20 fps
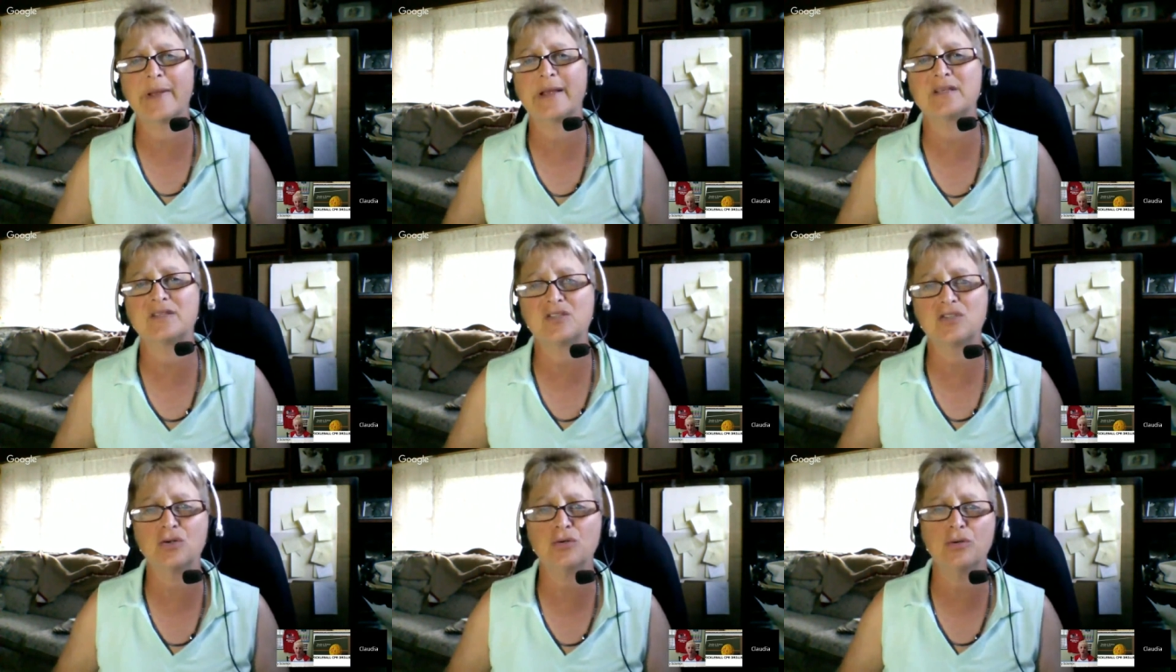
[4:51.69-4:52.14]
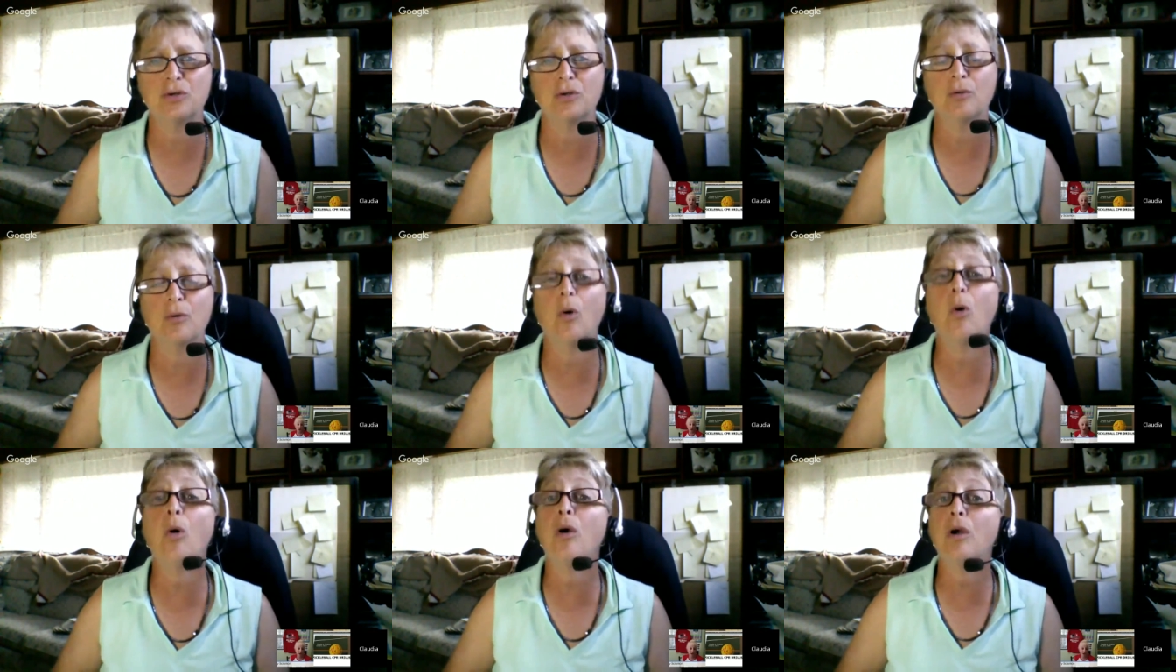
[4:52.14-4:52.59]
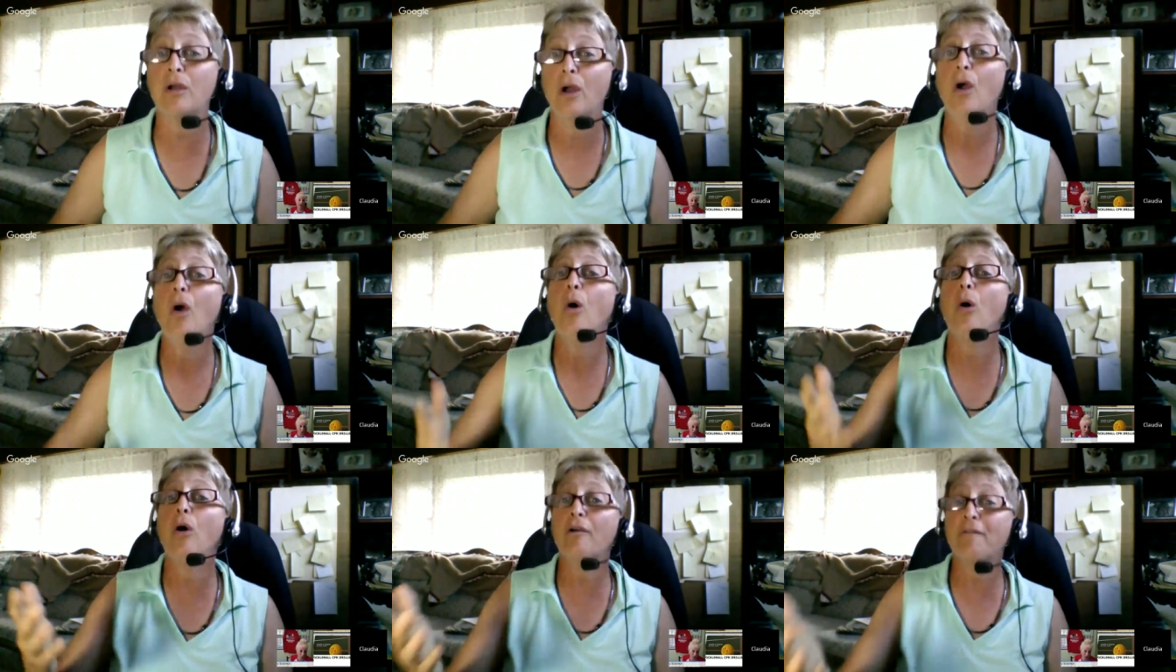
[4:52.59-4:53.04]
to you. Or
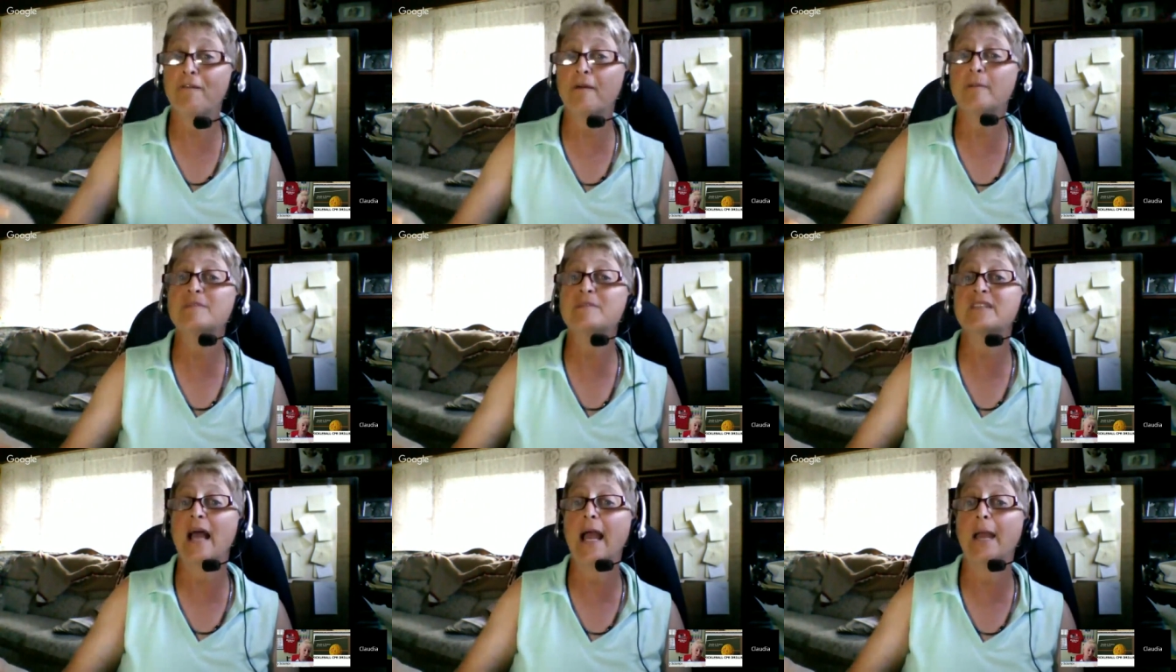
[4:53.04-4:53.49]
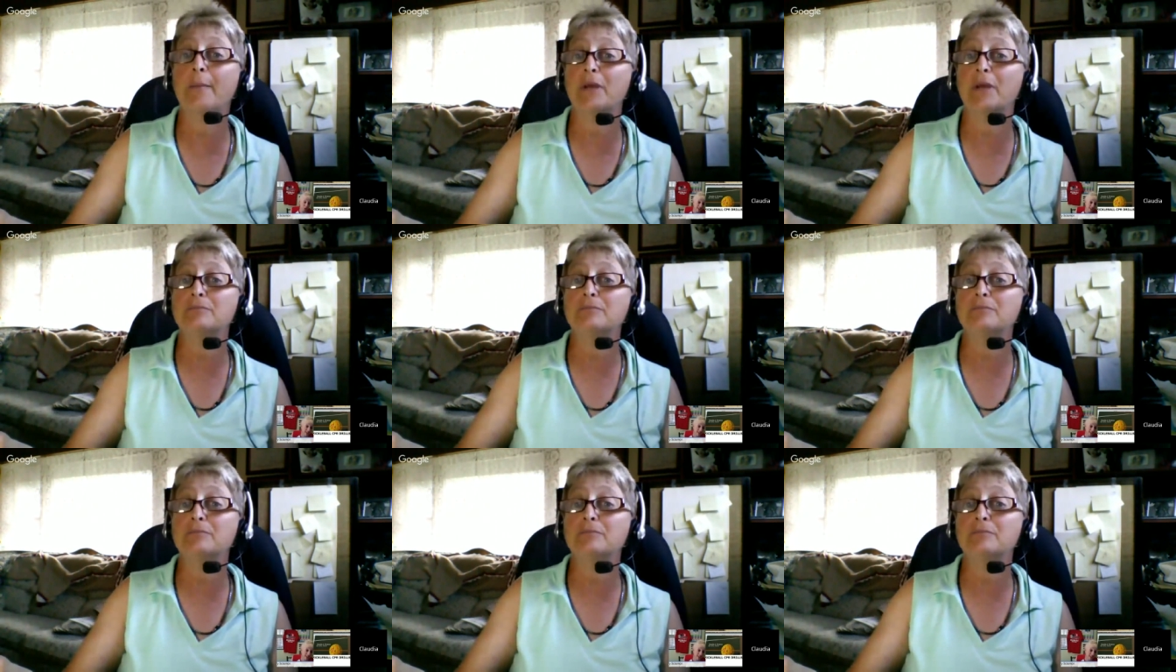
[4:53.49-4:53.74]
from Simon.